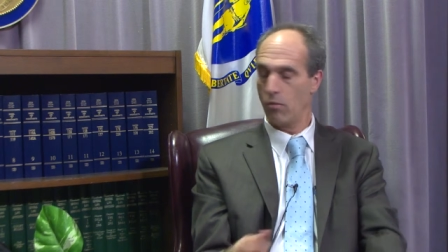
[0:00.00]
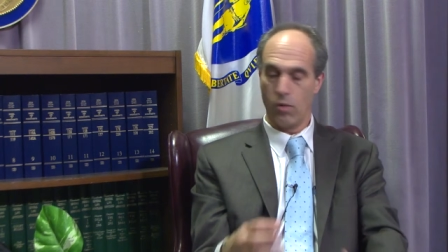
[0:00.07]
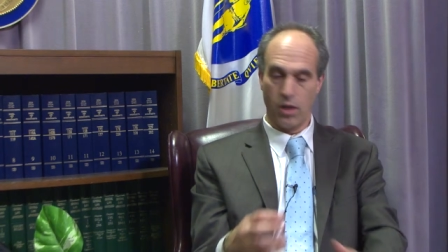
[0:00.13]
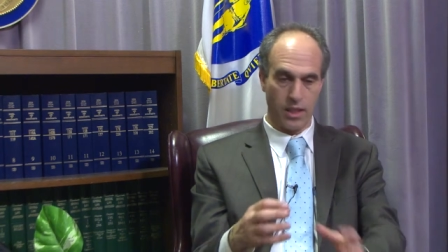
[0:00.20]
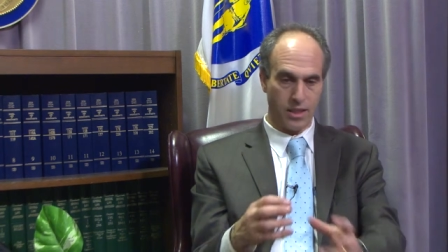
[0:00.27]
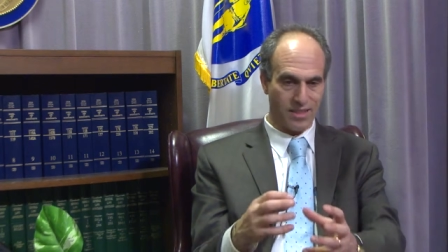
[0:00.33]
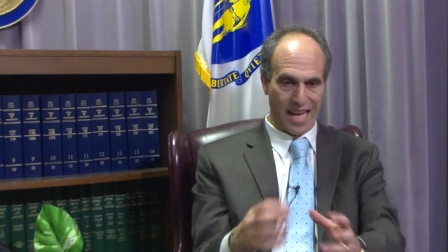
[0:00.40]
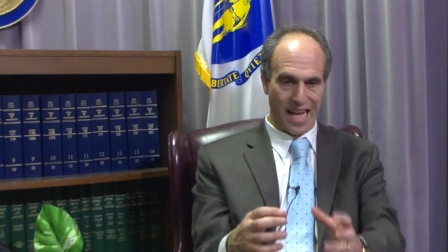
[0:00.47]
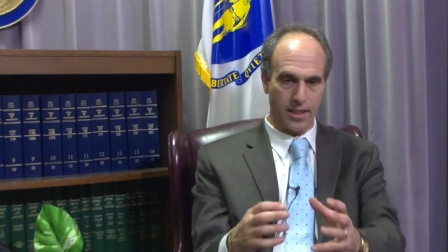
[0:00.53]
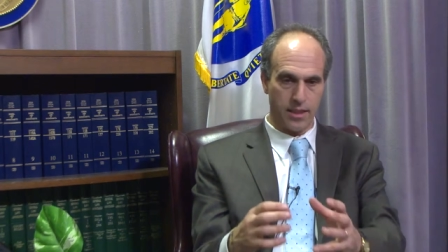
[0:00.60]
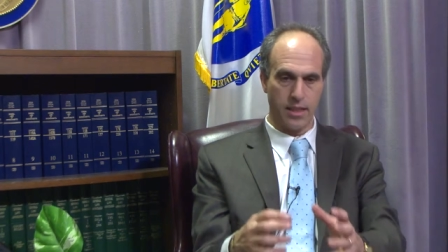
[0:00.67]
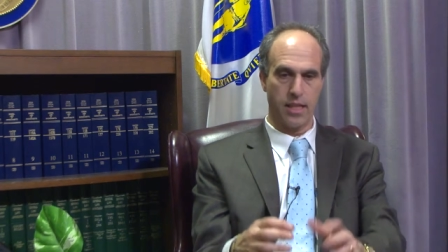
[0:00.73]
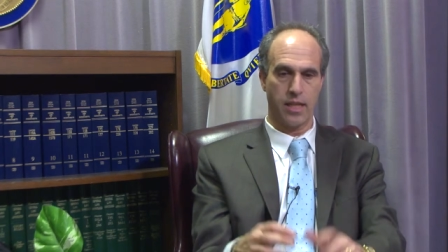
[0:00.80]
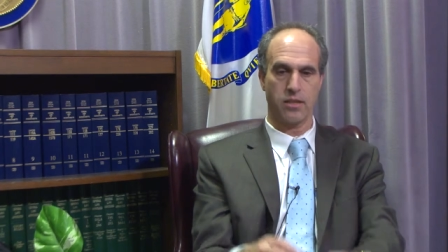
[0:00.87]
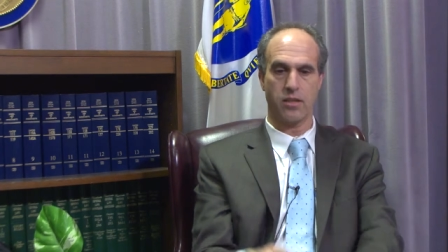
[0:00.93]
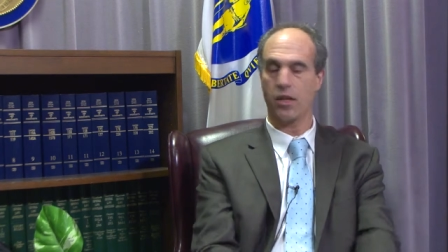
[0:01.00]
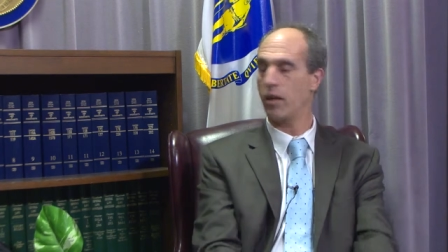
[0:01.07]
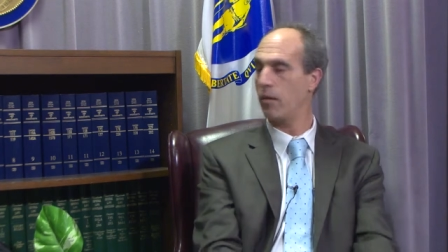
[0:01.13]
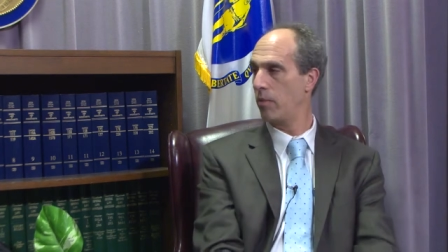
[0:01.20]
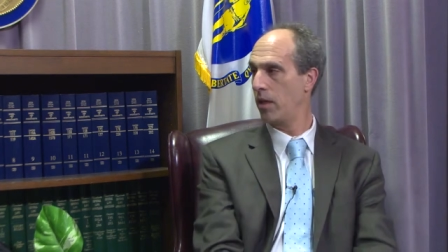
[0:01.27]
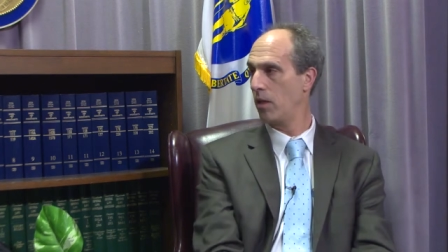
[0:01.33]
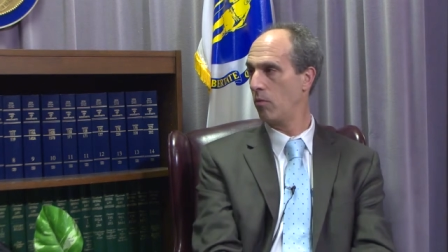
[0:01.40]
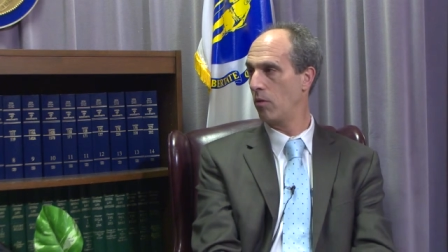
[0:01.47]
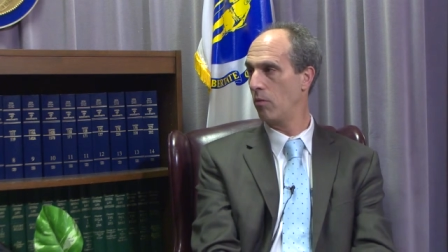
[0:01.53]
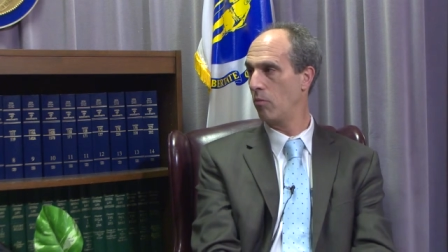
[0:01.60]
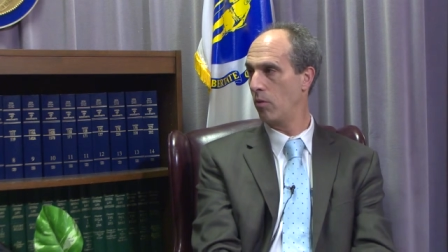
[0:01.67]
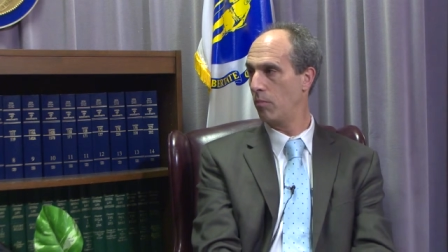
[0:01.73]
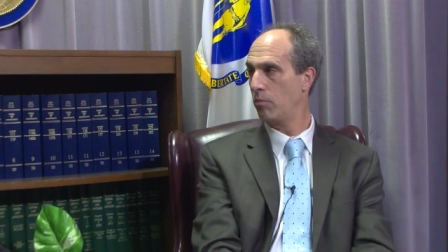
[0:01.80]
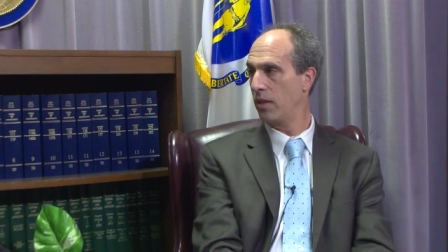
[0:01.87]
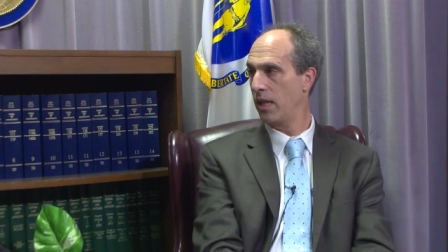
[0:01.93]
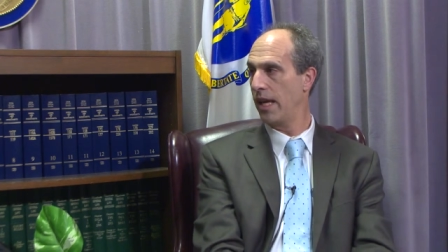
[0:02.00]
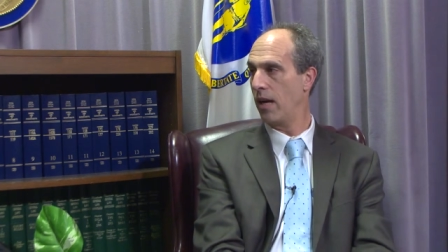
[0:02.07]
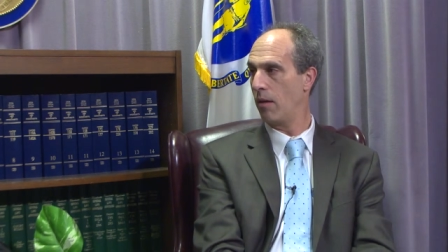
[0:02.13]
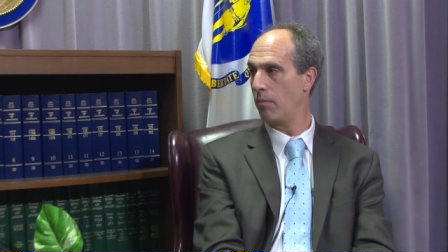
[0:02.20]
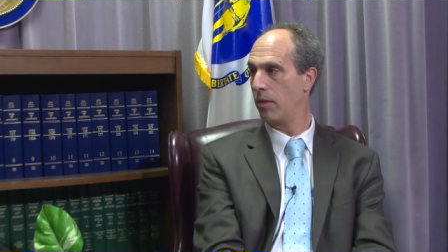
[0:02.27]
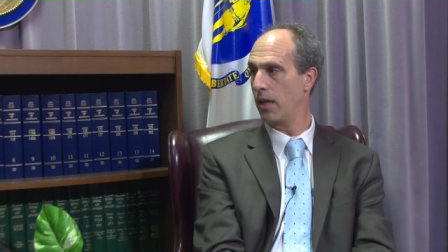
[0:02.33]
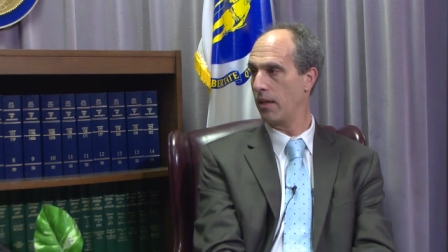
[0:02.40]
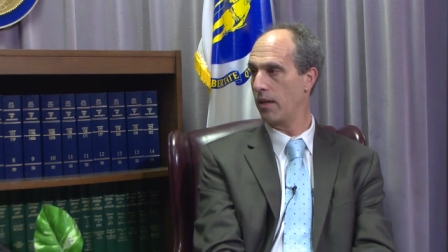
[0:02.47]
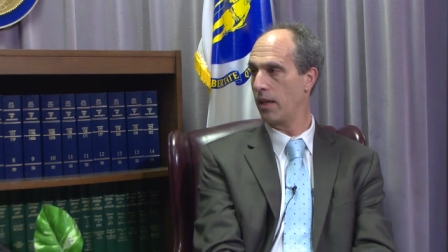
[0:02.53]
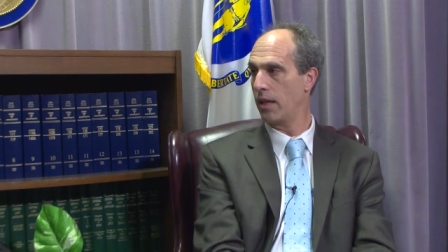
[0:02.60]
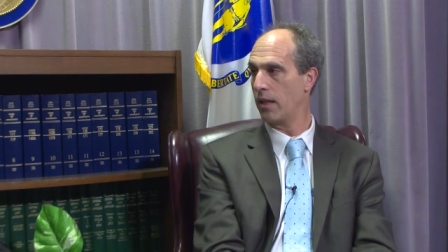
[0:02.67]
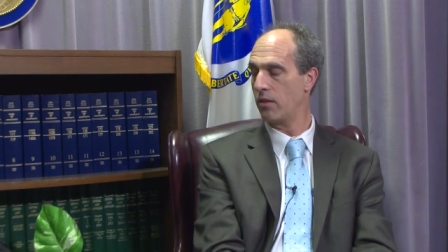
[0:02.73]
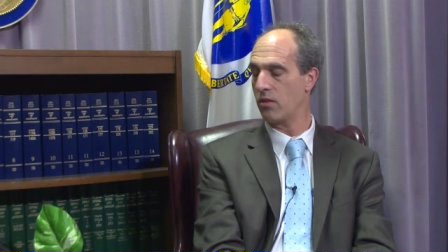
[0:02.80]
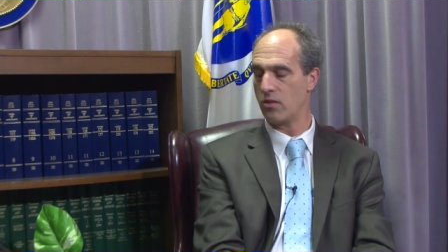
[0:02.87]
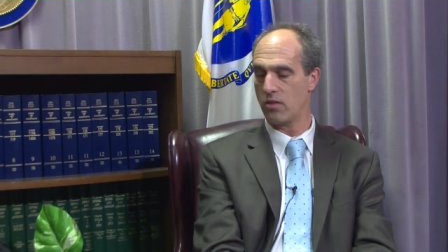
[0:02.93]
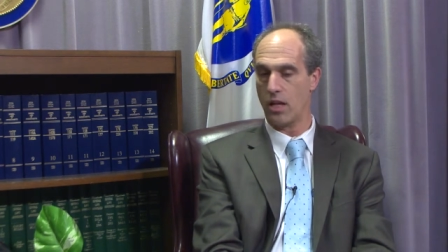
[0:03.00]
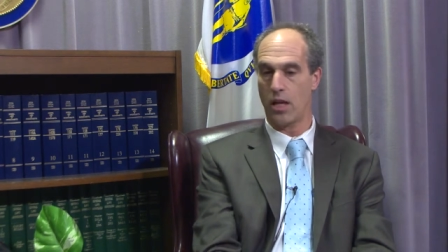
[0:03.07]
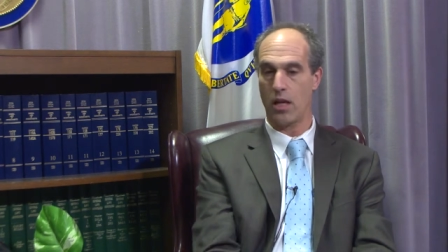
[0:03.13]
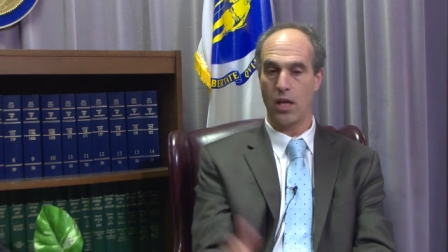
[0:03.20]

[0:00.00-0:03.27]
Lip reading: What exactly that's going to be will play out, but I think it's